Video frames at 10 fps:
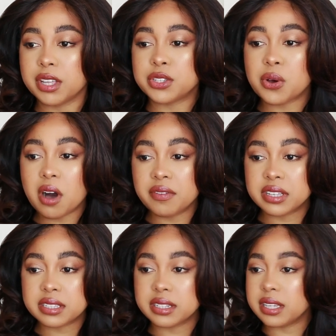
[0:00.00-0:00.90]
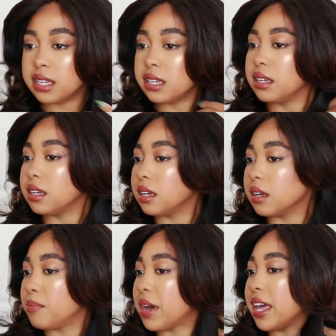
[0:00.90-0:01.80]
So obviously
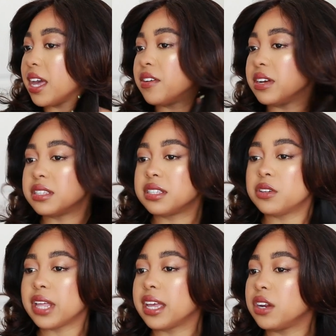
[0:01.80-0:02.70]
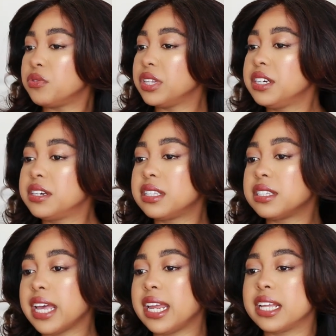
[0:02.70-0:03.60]
my hair is still like in a really good
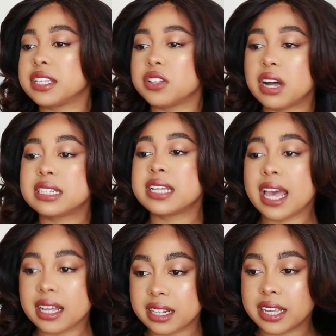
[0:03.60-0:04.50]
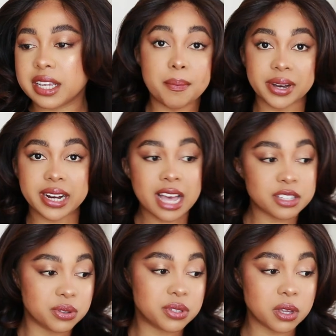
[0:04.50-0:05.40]
state. It's not tangling. But
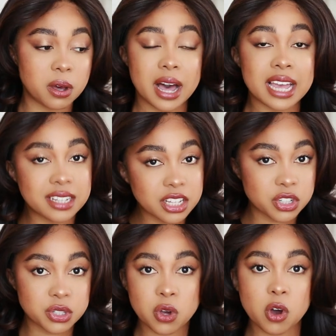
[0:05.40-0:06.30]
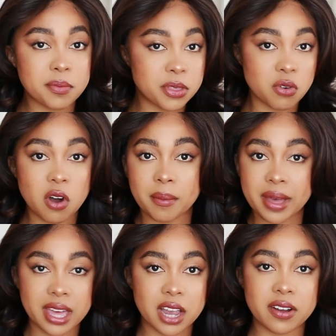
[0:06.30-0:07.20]
as you saw, I did just comb through all
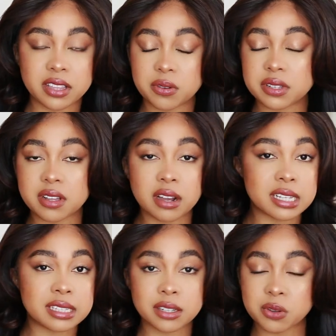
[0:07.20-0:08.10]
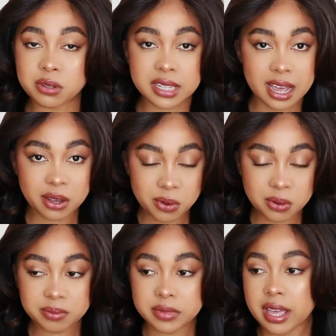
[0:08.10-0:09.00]
my hair and there was not a single
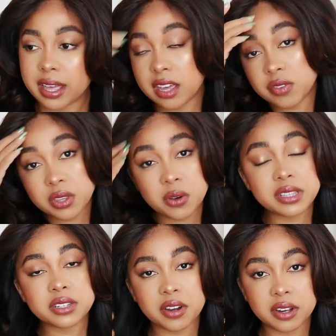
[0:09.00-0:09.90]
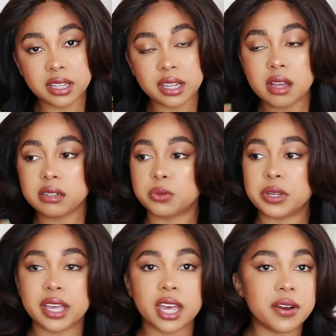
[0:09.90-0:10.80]
tangle, even though it's curly.
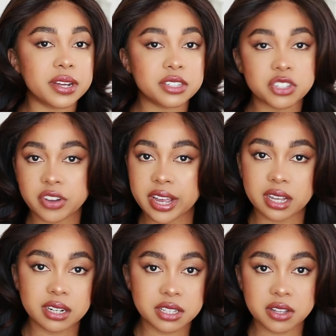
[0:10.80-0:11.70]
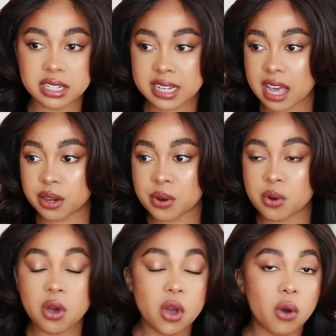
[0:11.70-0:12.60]
When the hair is straight, it does not
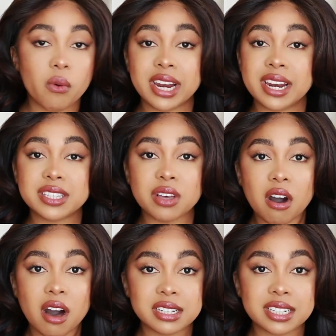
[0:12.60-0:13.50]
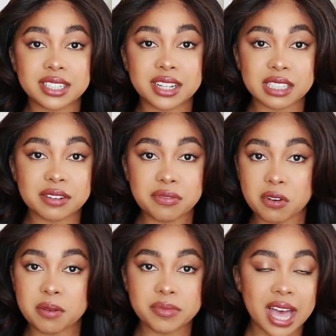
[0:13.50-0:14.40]
tangle. When it is hot, it doesn't
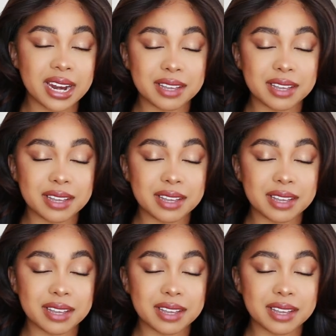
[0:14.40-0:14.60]
form that.